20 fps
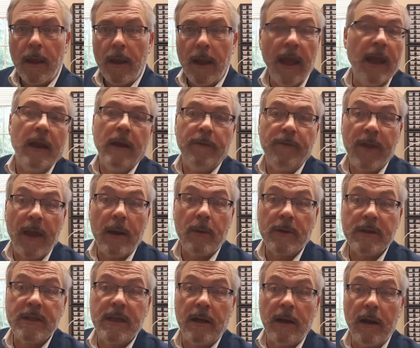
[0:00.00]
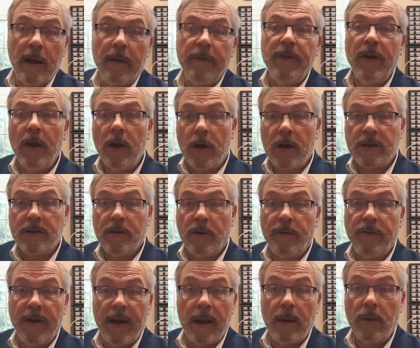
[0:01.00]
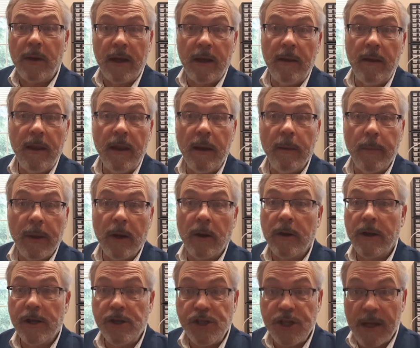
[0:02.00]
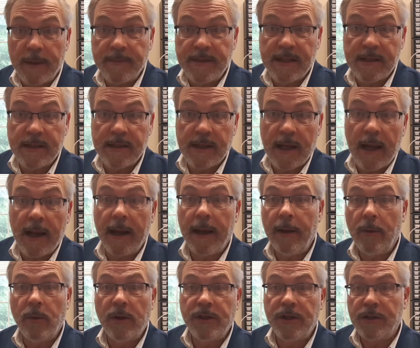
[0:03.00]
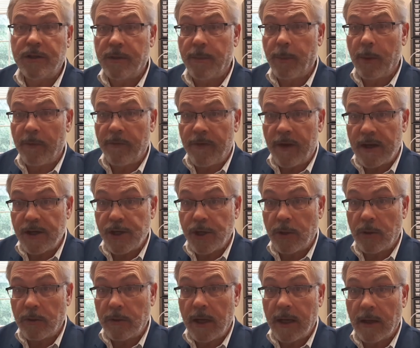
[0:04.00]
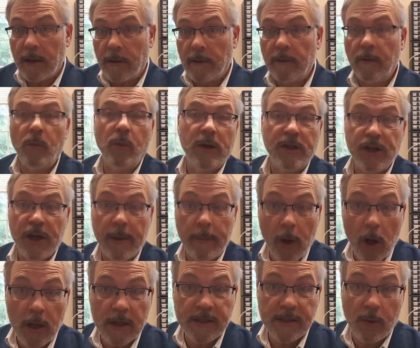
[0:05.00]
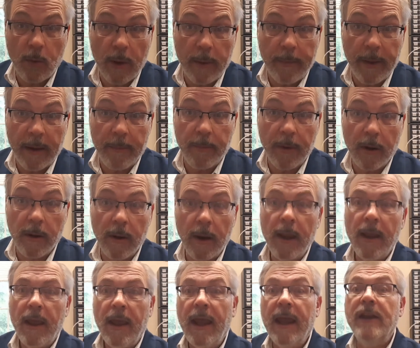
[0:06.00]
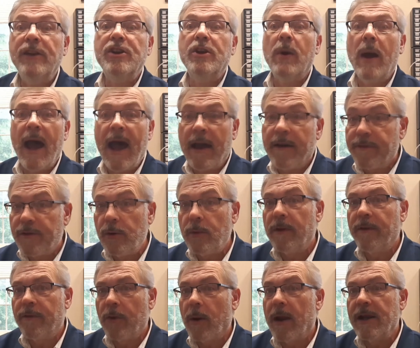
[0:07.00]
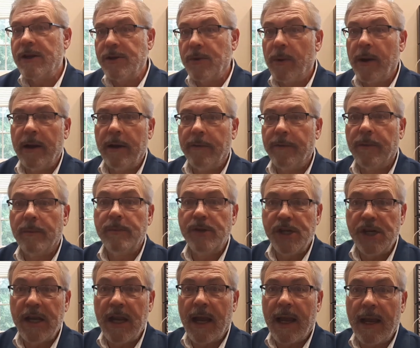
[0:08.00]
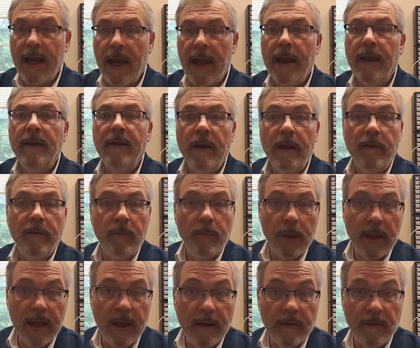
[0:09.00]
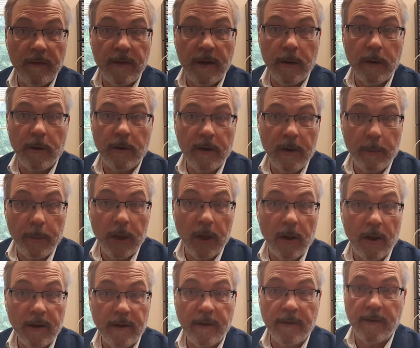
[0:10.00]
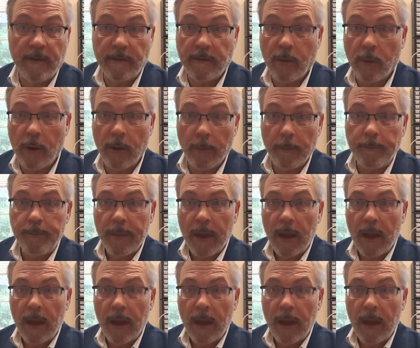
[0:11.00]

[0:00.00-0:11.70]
And if that wasn't enough, he also founded the American Gem Society, which is a professional guild, which I'm also a member, and you have to have graduated from GIA to even be considered to belong to this group.